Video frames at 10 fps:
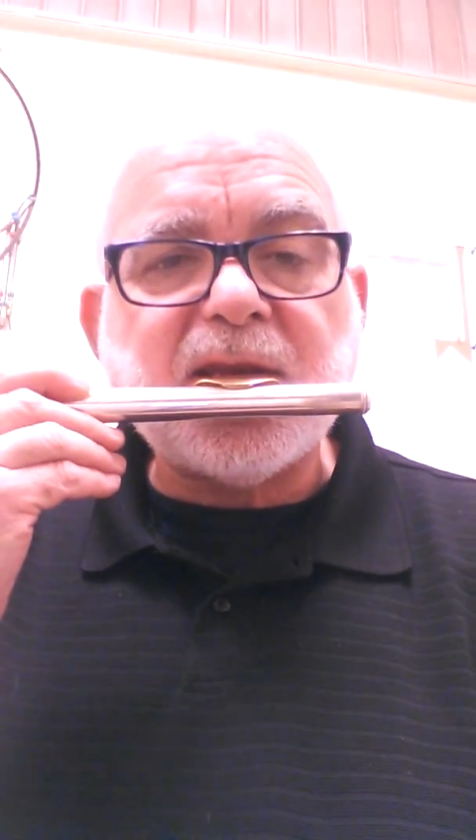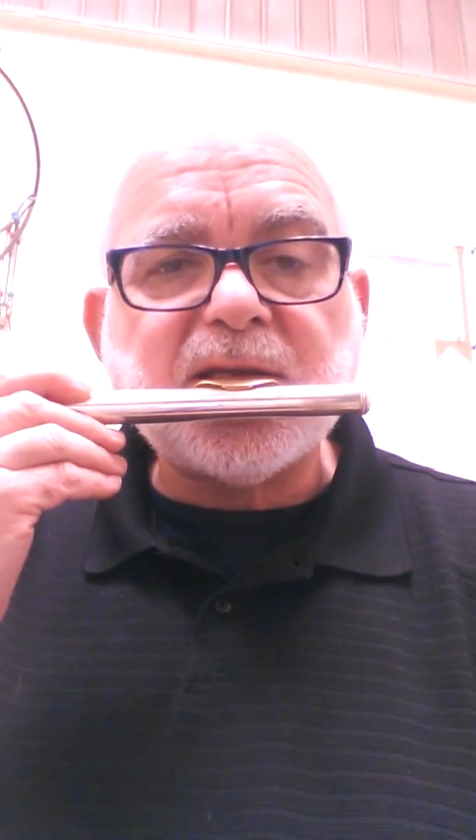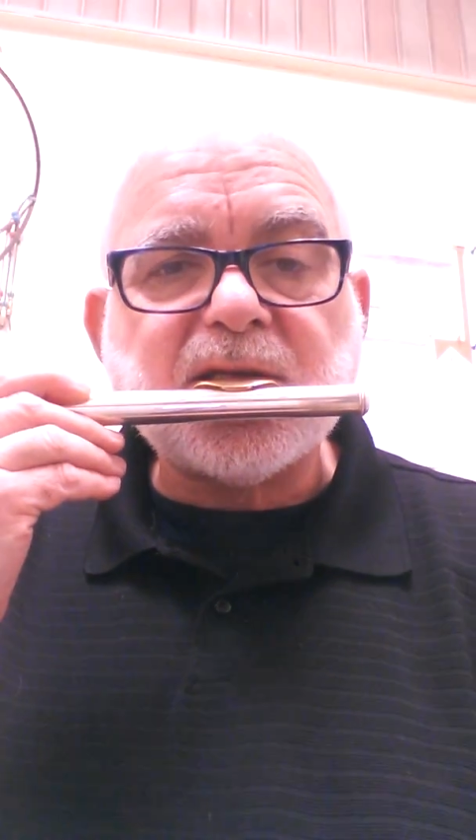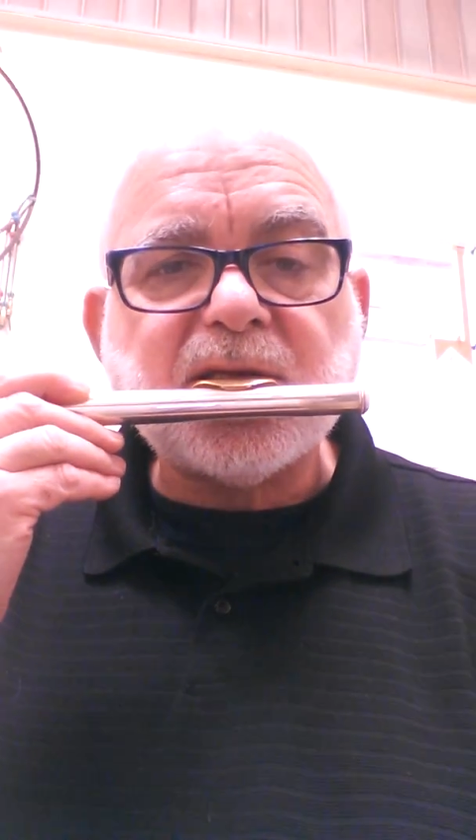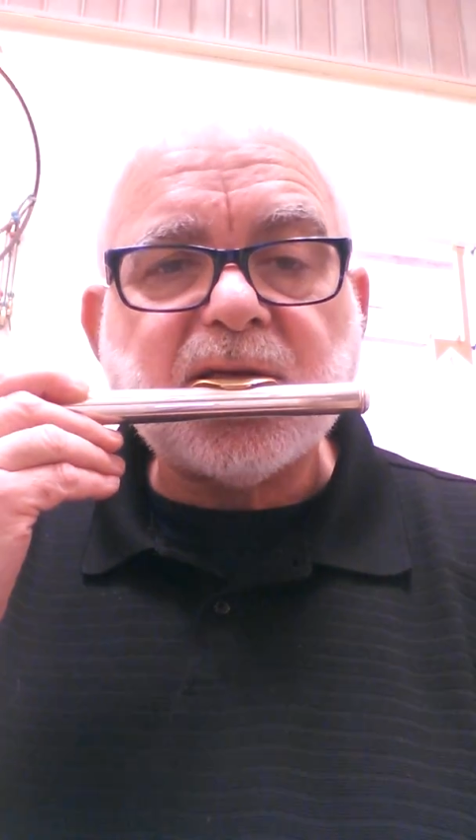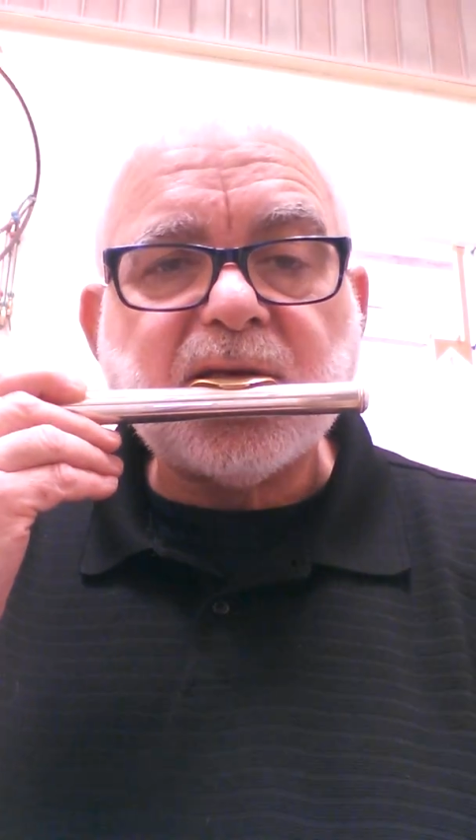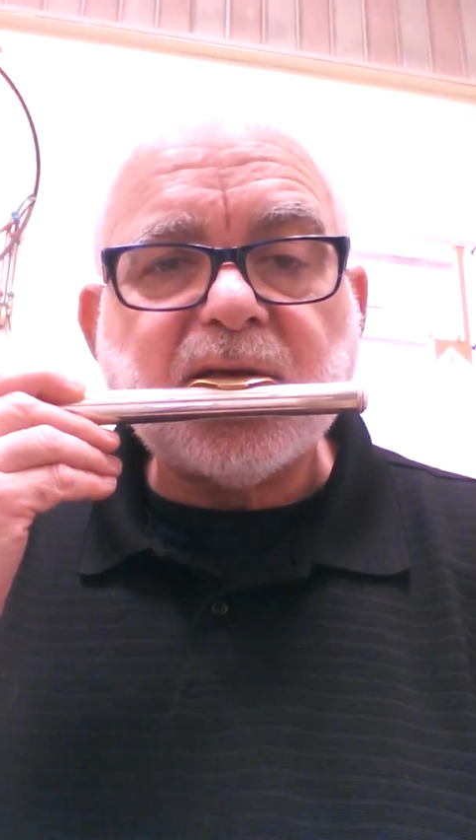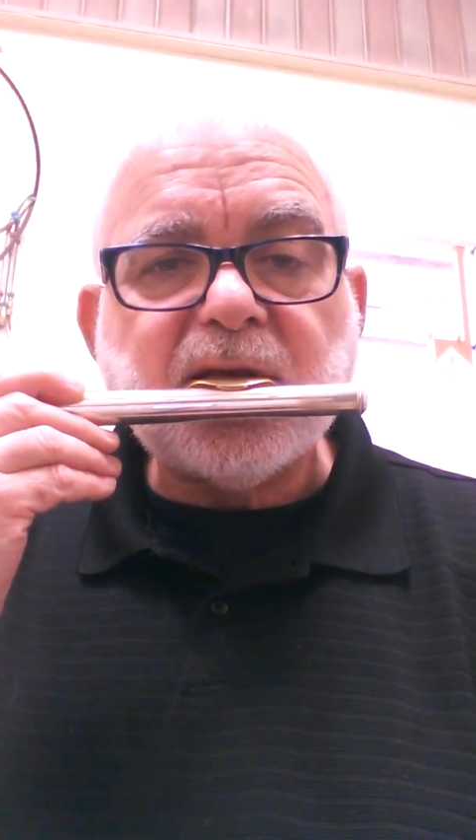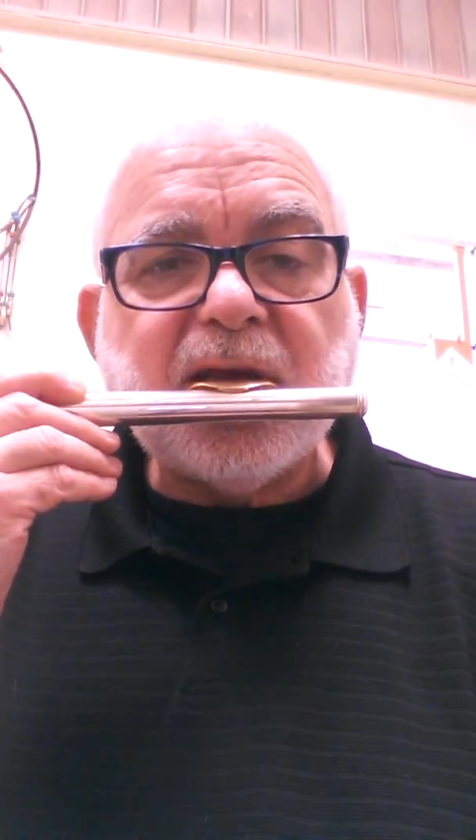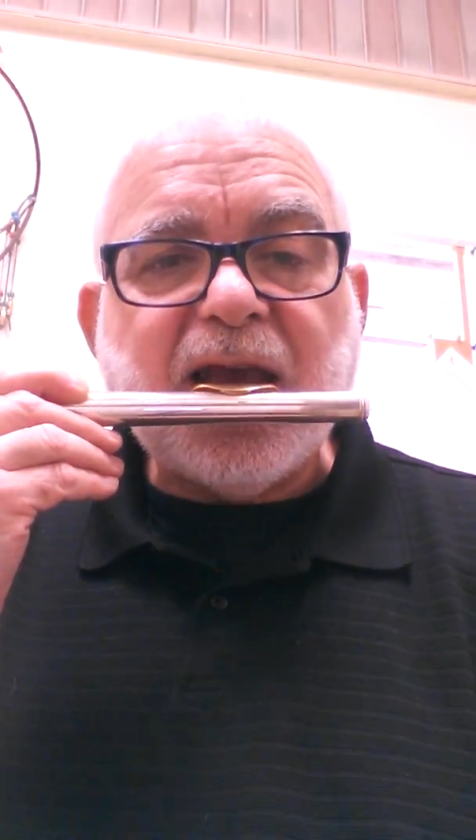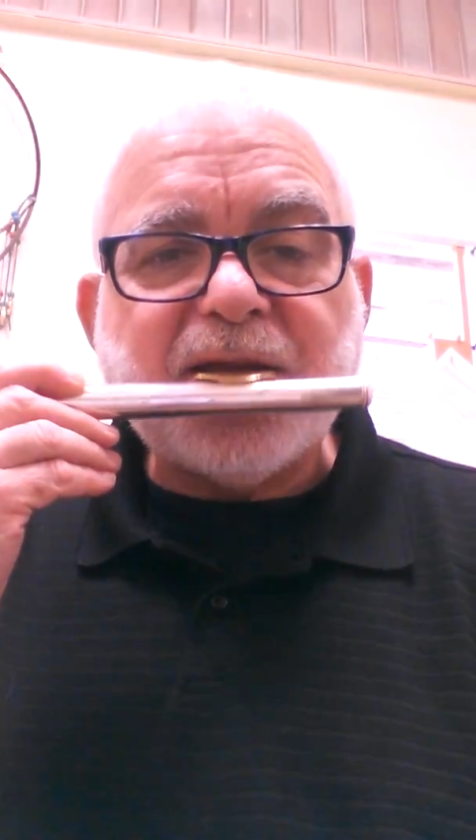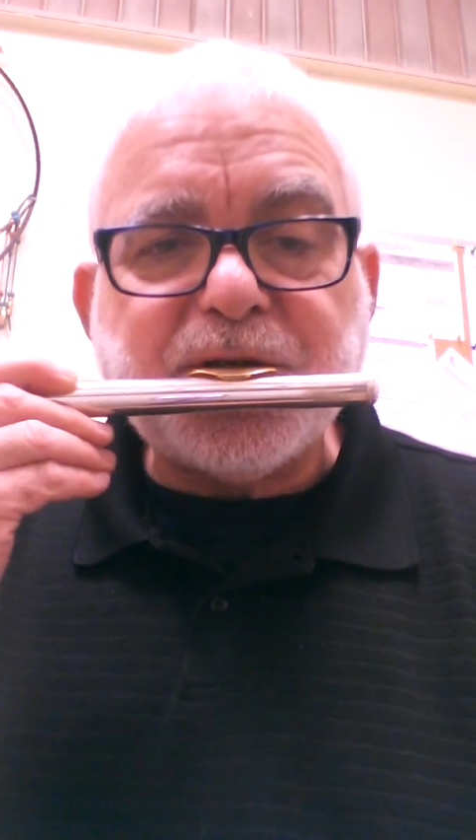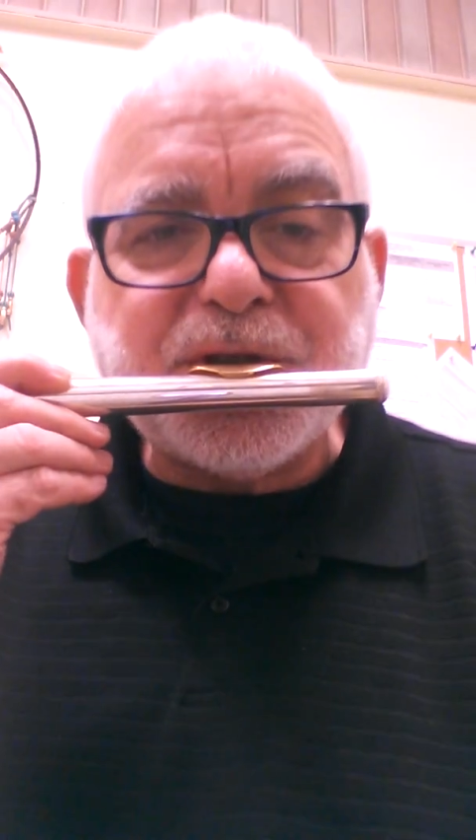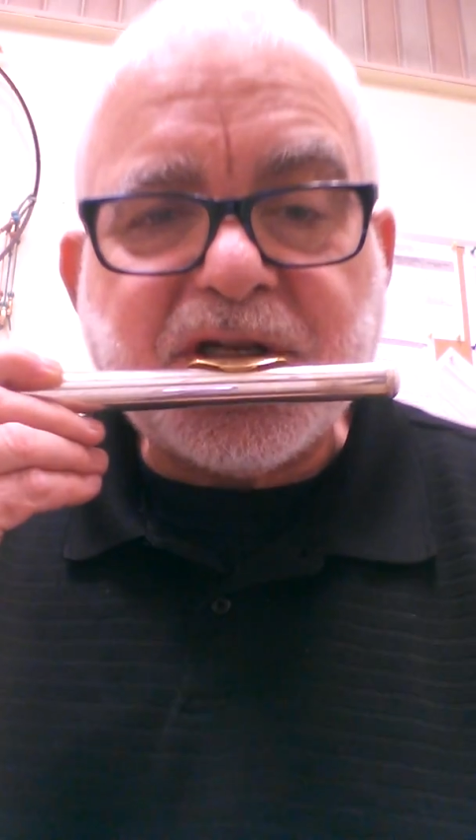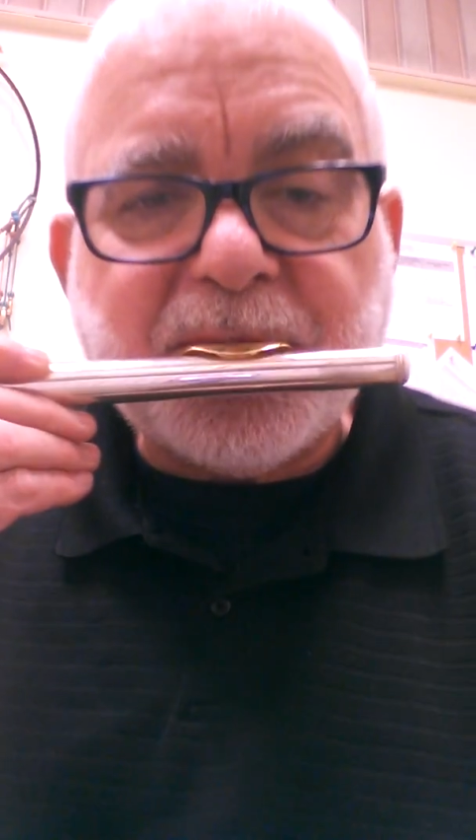is? And did you see